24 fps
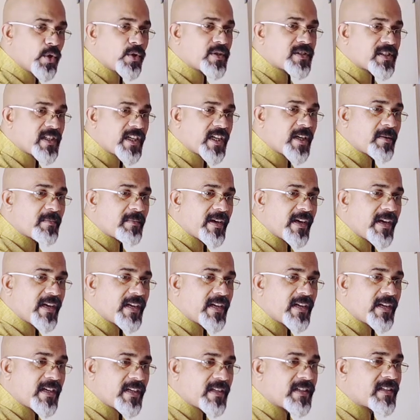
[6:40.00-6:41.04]
no stadium
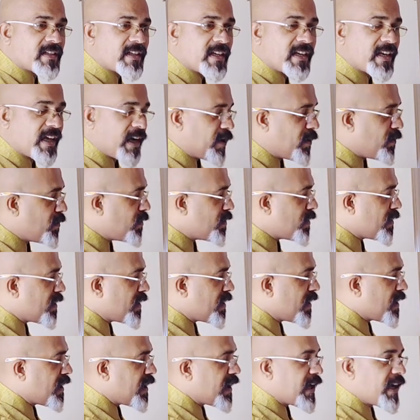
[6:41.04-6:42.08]
till
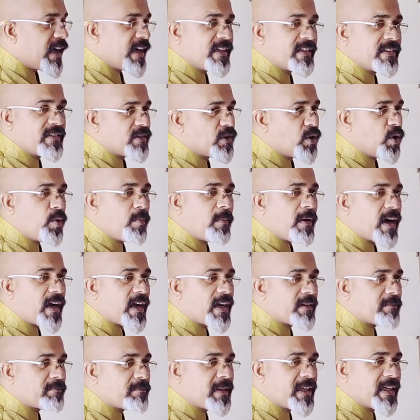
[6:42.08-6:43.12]
now and
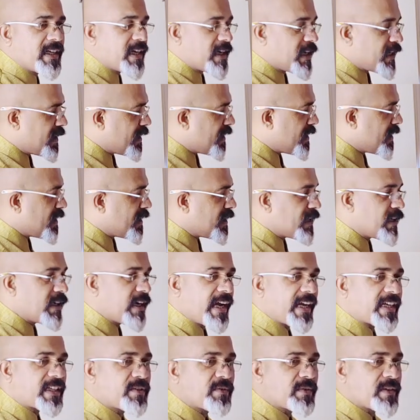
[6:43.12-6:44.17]
no media
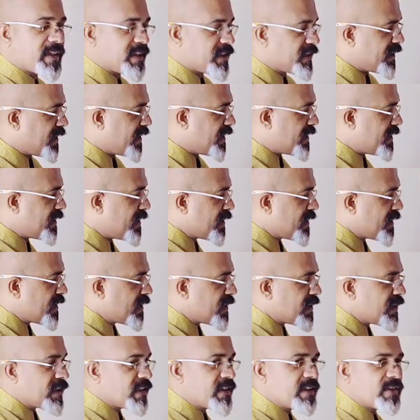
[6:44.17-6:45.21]
activity done,
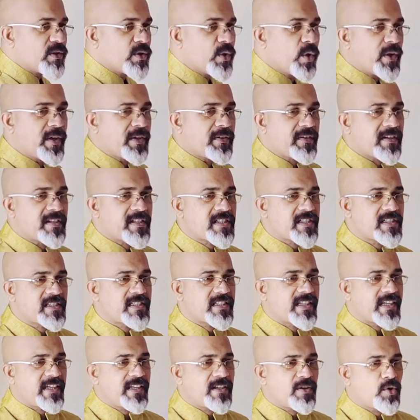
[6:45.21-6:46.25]
no invitation
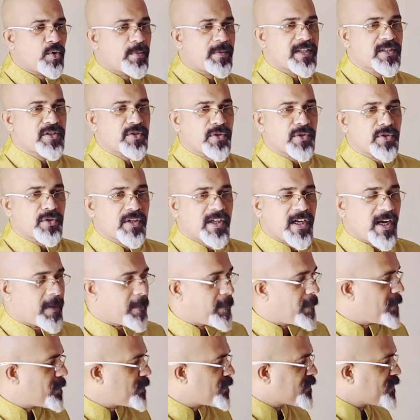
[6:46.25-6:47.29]
sent, nobody is going to
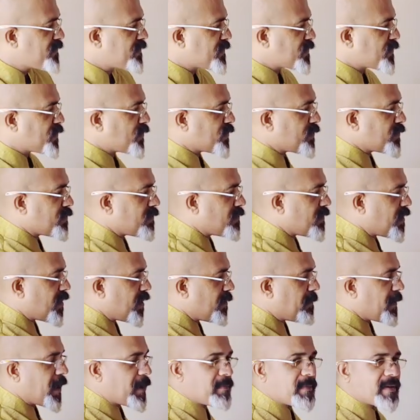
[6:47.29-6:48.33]
come. So
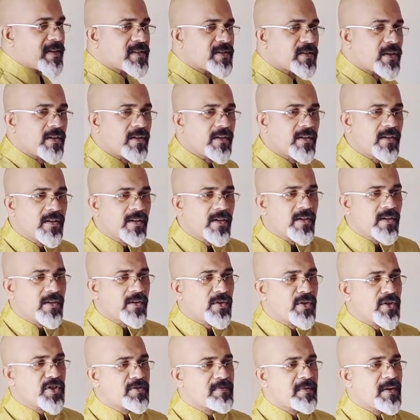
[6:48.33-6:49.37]
apartment is
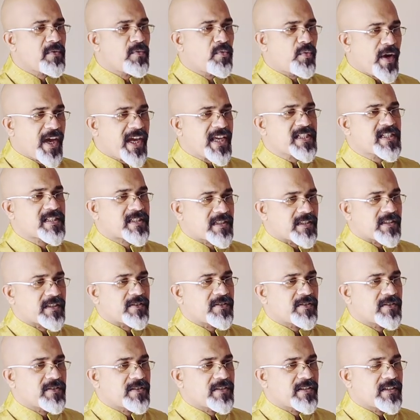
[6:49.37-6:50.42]
going to be a waste
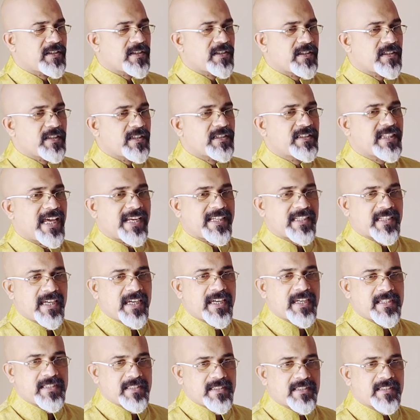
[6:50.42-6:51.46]
in that
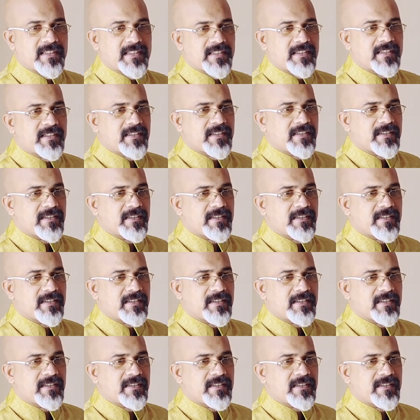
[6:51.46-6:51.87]
case.